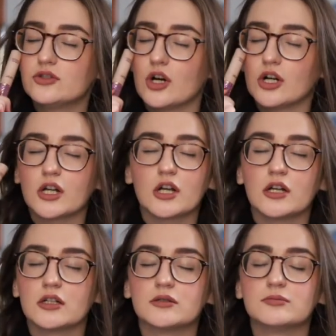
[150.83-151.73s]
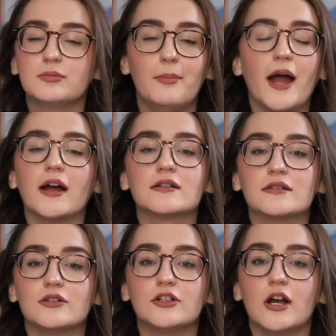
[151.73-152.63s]
dark
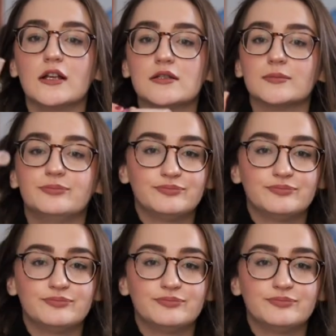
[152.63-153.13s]
bags under your eyes,